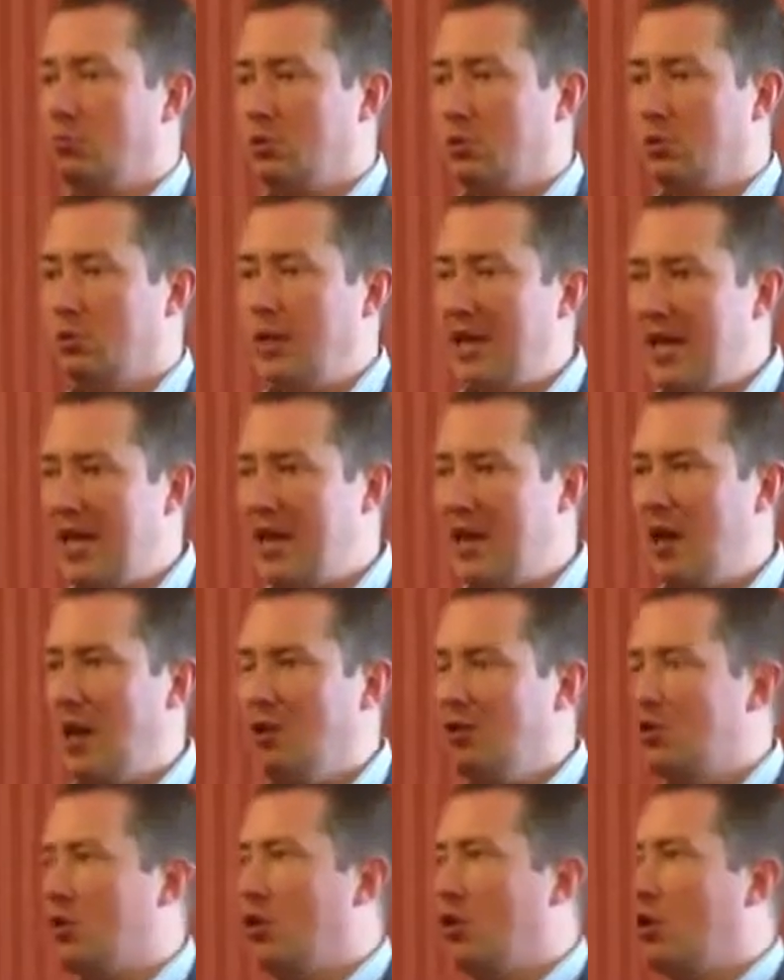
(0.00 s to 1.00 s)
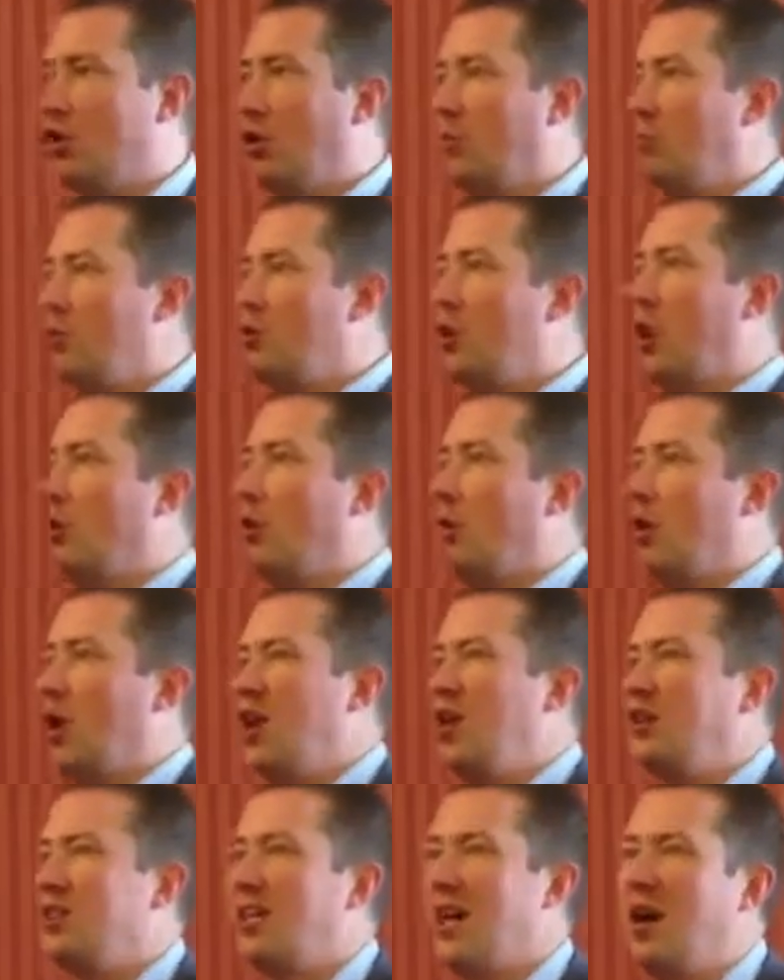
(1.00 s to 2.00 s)
So elance.com, you go on
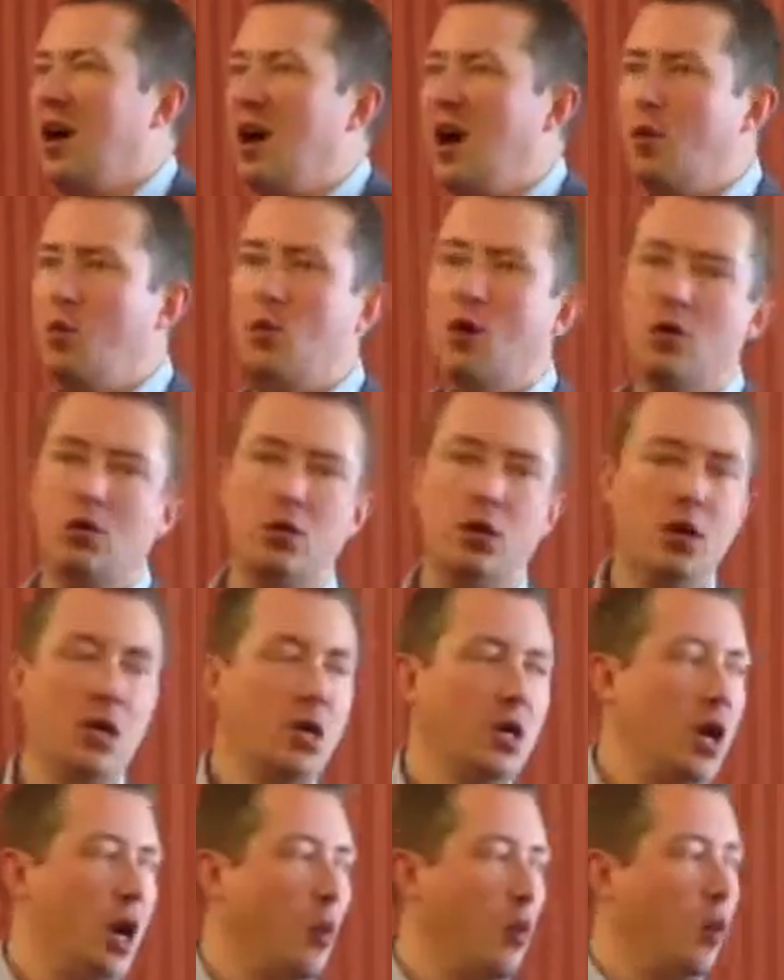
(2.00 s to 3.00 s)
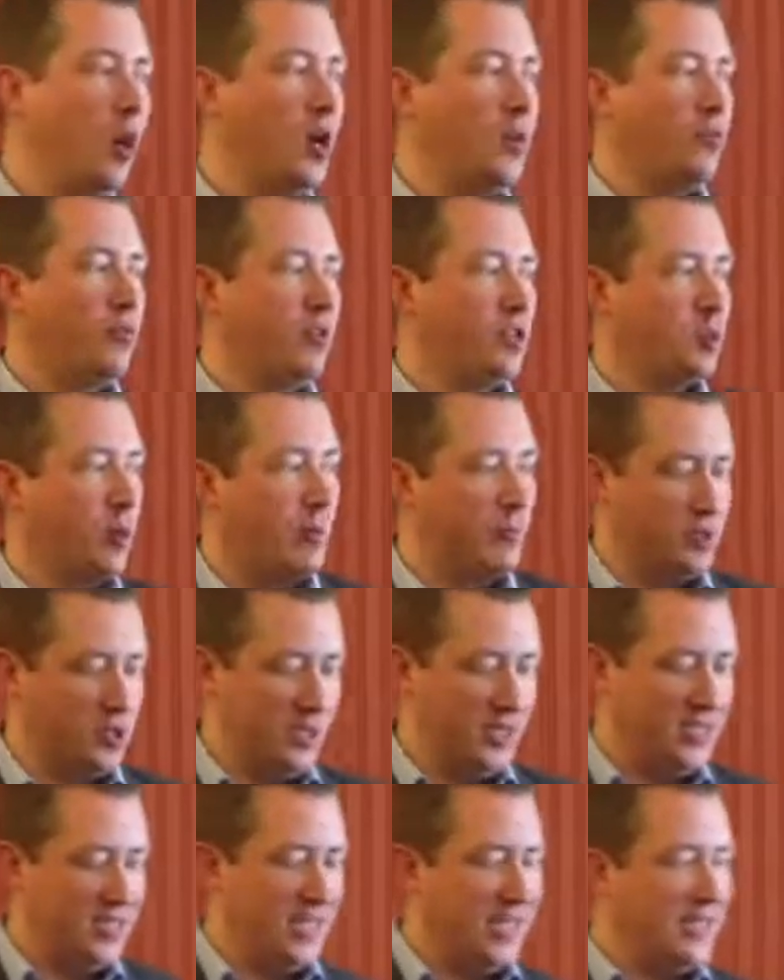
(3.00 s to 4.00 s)
and you say, I want a WordPress
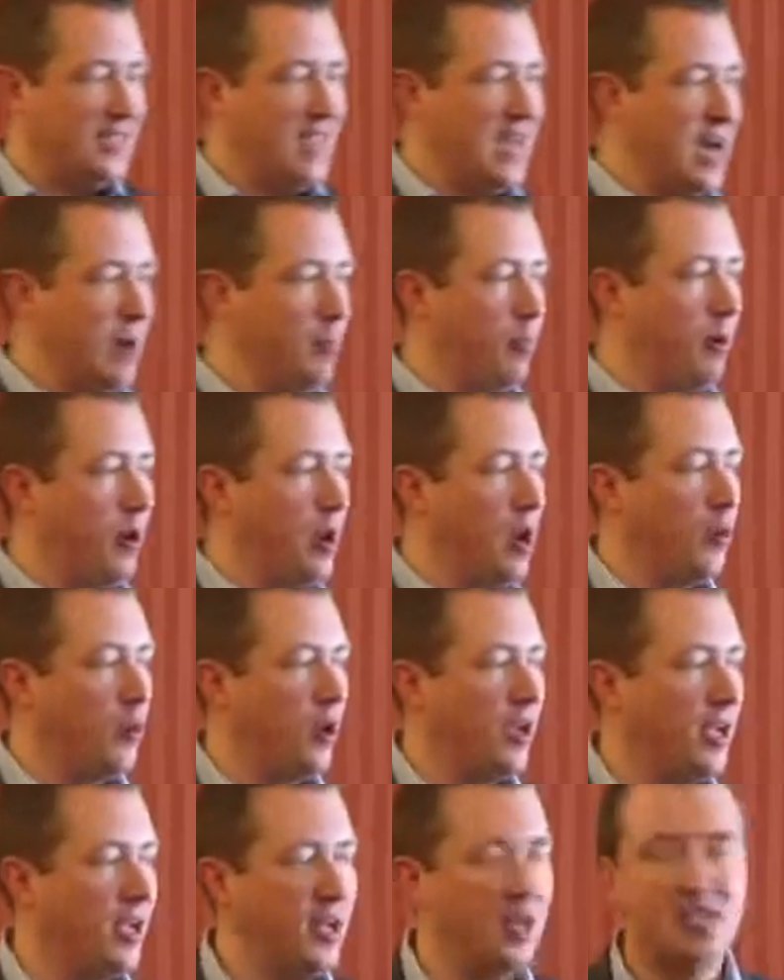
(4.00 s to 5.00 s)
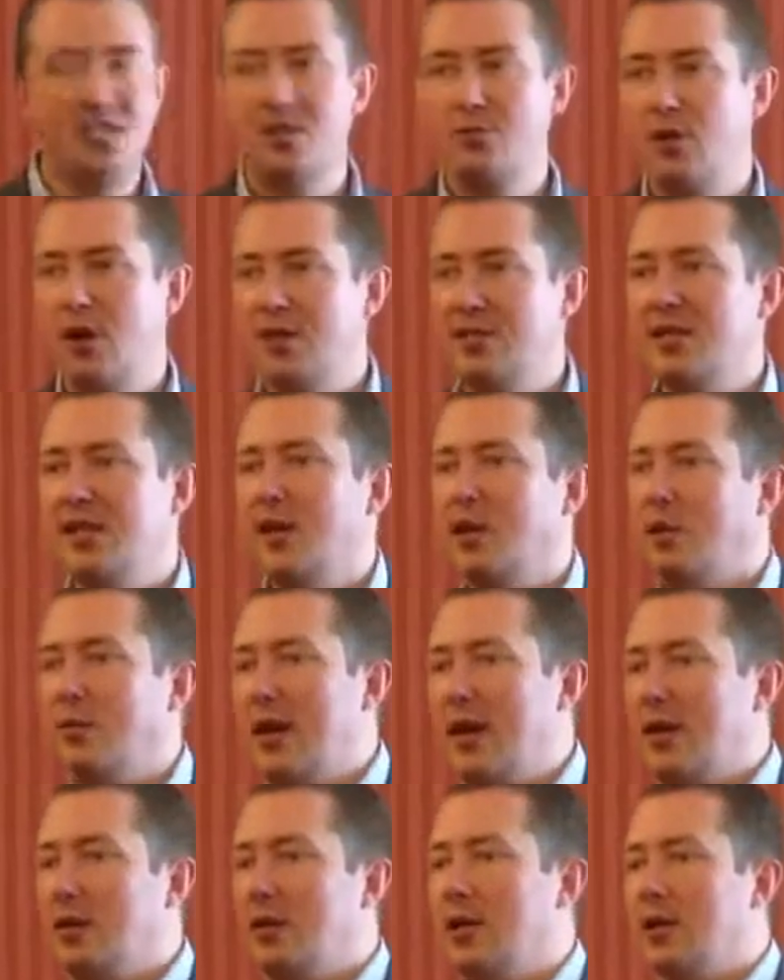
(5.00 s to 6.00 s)
website set up and I want it customised a little
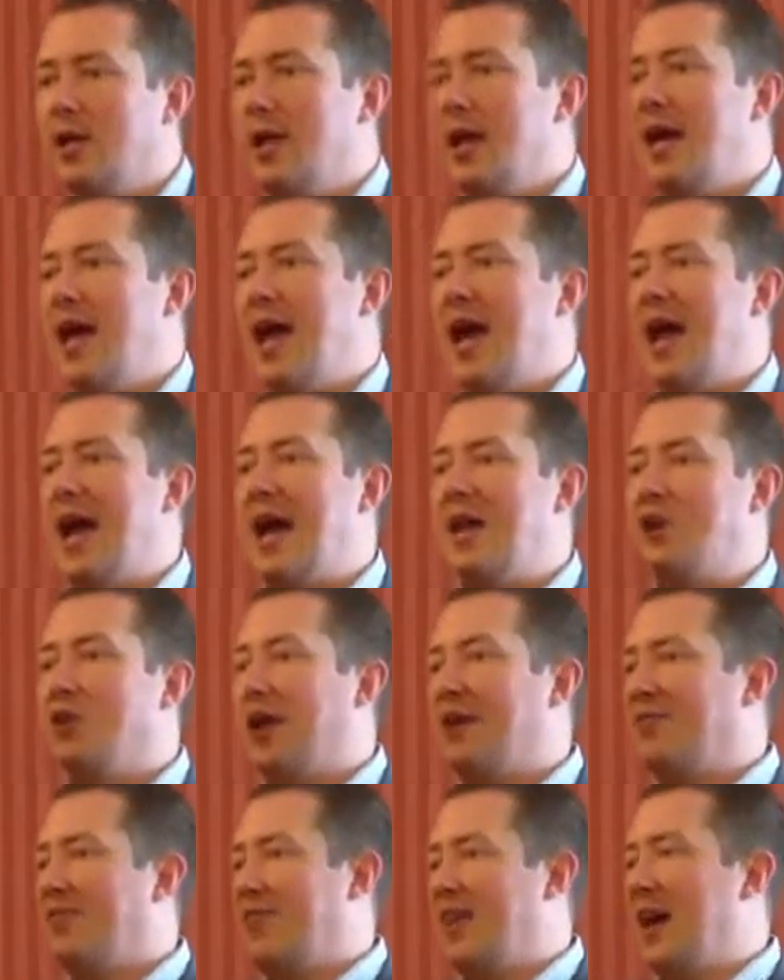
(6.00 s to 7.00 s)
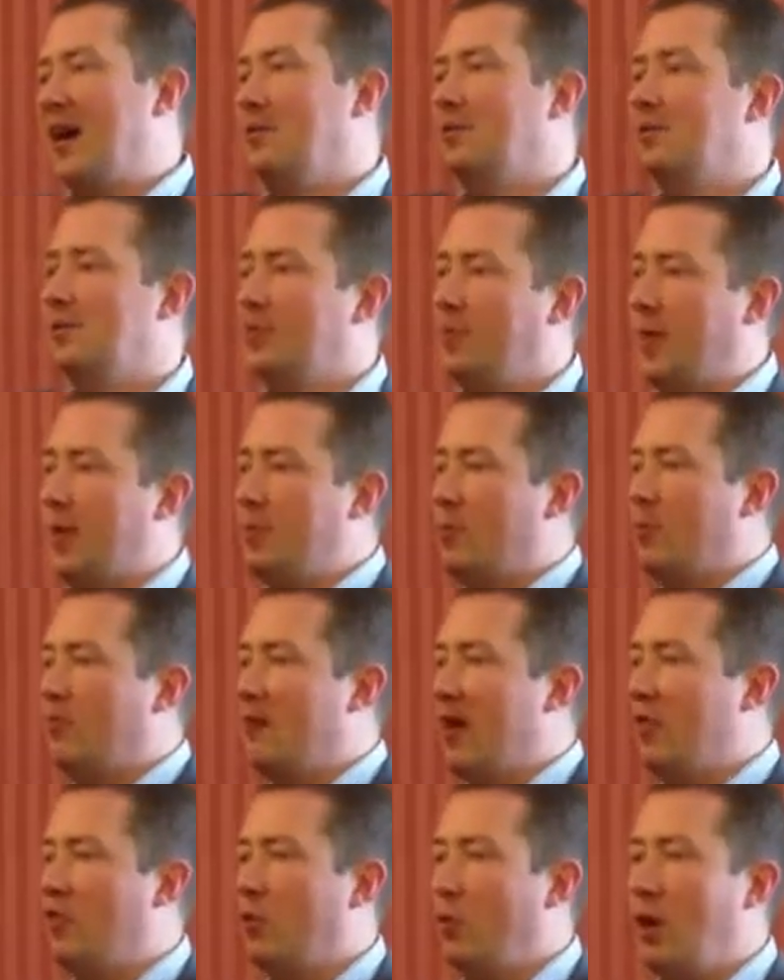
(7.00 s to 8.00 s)
bit, and you'll have thousands of people
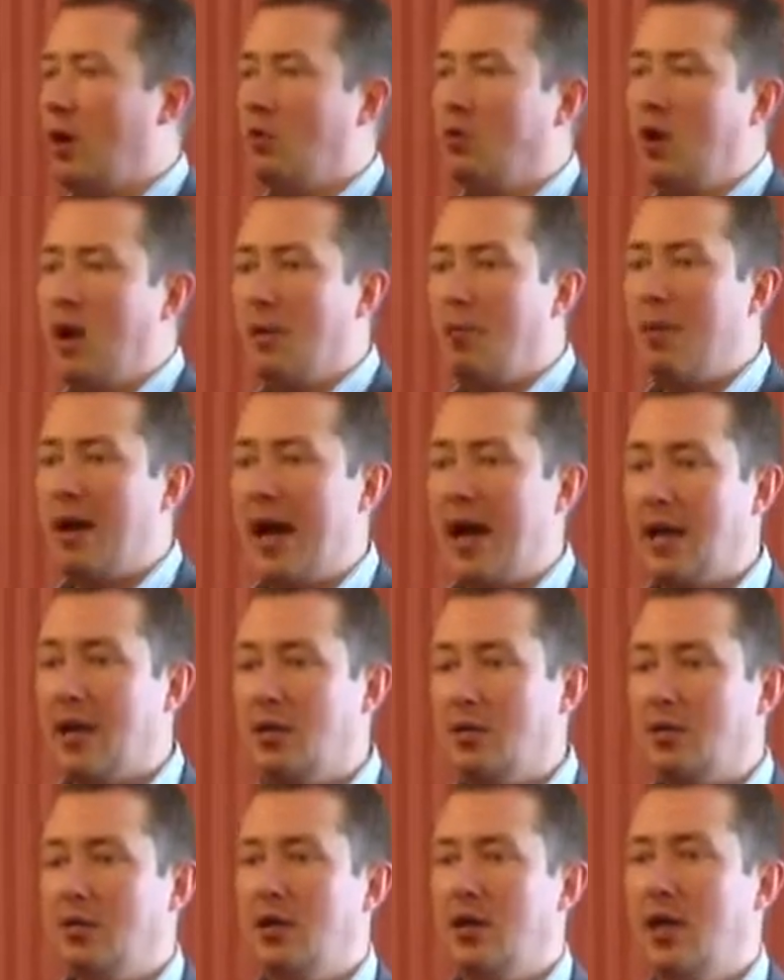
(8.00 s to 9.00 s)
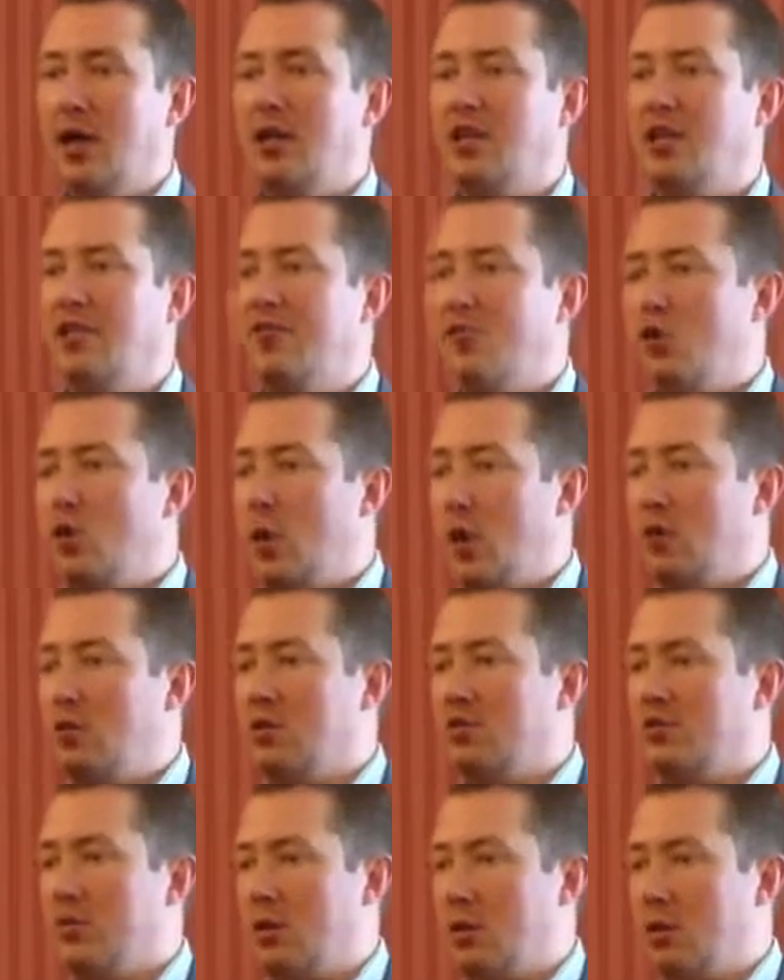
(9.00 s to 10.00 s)
around the world come back and give you
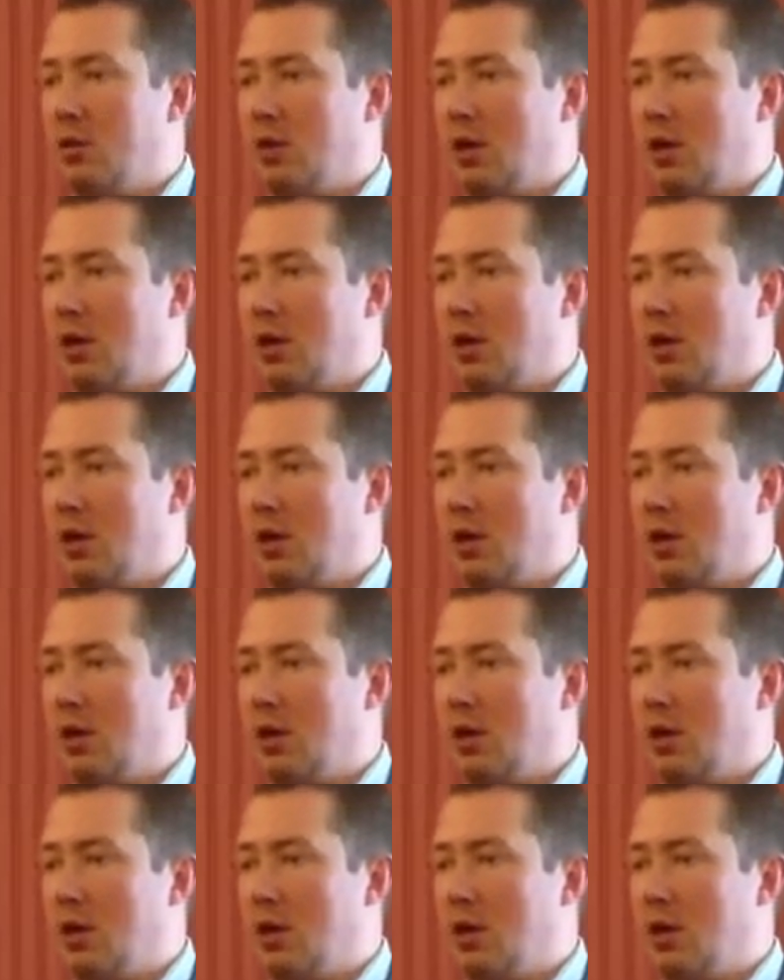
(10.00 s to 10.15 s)
quotes to do it.